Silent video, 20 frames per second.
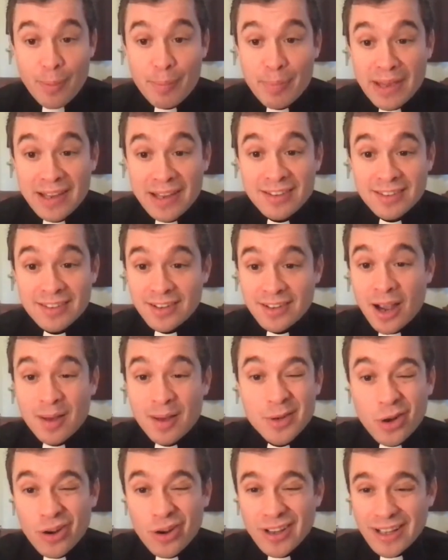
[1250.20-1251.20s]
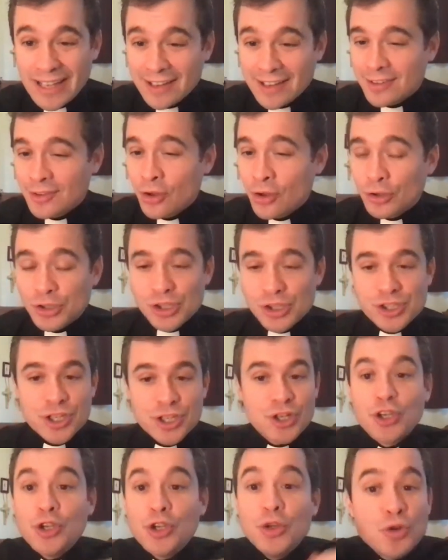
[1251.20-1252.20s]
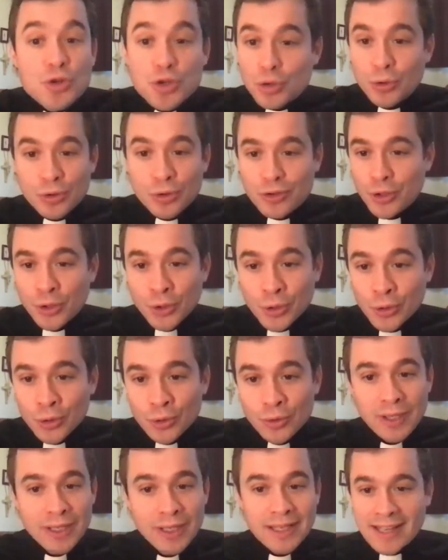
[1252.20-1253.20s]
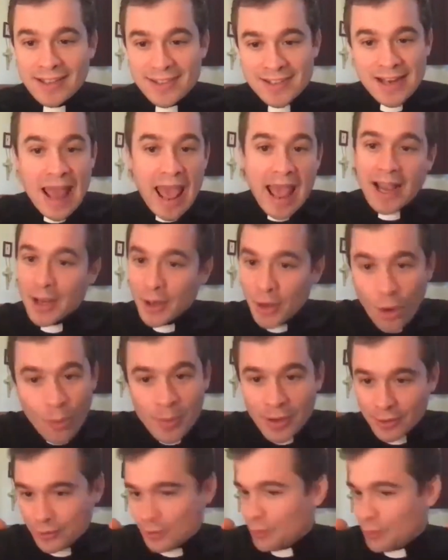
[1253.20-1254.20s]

a beast. It's not just a neutral tool. It's an economic